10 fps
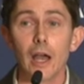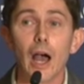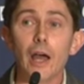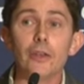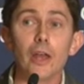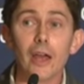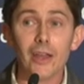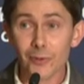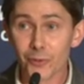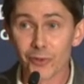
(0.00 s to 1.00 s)
And
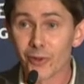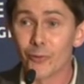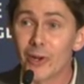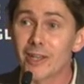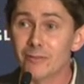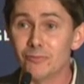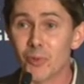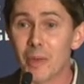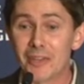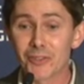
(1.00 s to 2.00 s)
it was a really
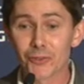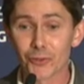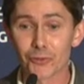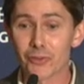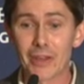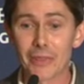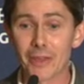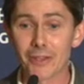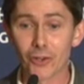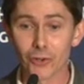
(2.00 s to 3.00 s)
amazing sort of event.
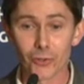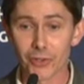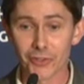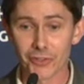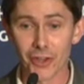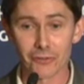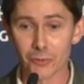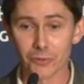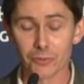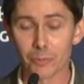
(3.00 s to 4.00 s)
They got all this stuff. It
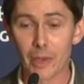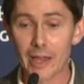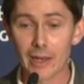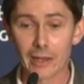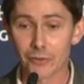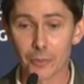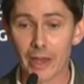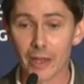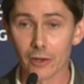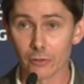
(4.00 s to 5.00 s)
was bale after
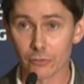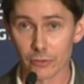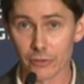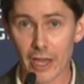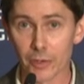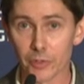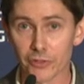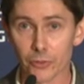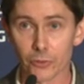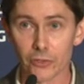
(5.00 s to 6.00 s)
bale of cannabis
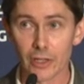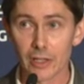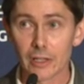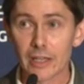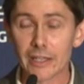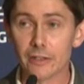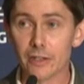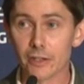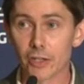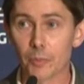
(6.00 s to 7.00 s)
that was hidden
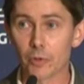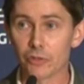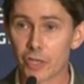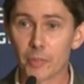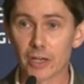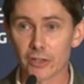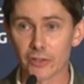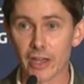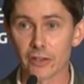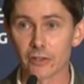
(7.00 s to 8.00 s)
in a couple of shipping
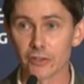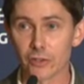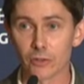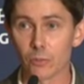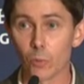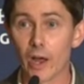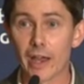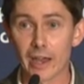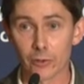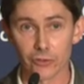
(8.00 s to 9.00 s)
containers in a
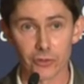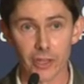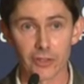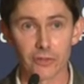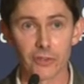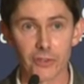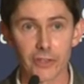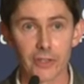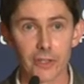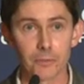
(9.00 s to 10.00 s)
warehouse on the edge of the
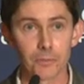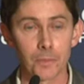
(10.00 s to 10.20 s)
city.